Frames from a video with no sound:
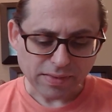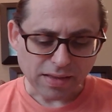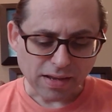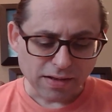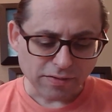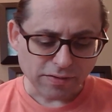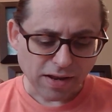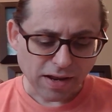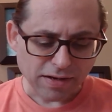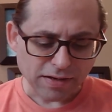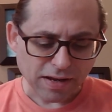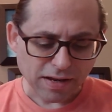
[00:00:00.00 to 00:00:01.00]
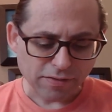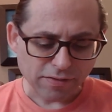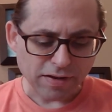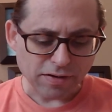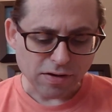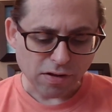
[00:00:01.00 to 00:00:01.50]
Instead, it takes the
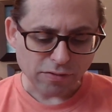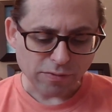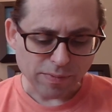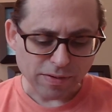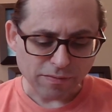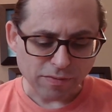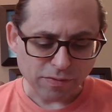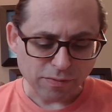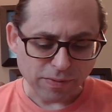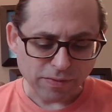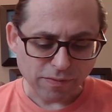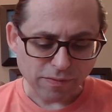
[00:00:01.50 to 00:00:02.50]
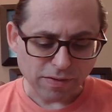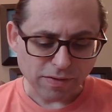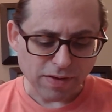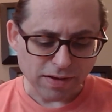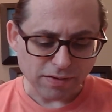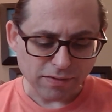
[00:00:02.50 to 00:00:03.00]
acknowledgement of the specific
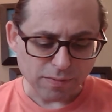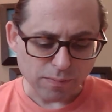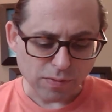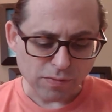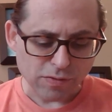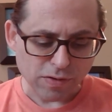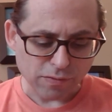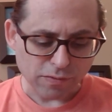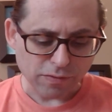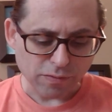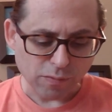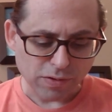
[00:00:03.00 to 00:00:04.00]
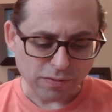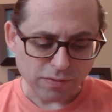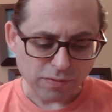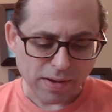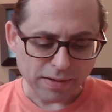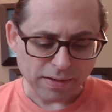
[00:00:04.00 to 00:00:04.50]
events and mood tones of one's
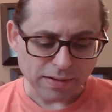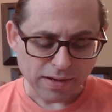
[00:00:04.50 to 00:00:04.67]
mind.